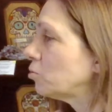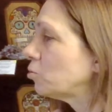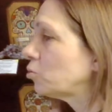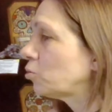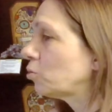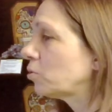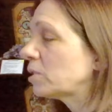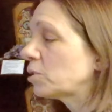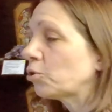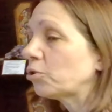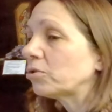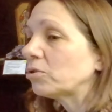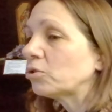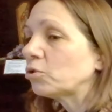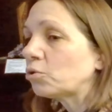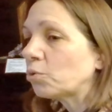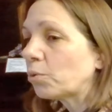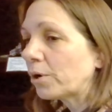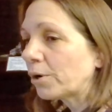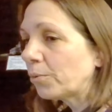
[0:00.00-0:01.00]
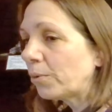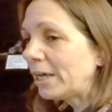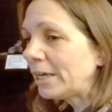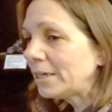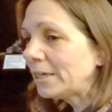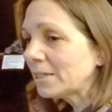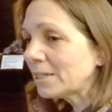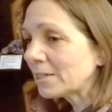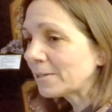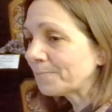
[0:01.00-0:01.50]
to certain
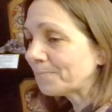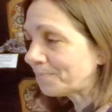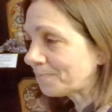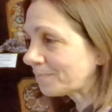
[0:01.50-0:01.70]
doorways.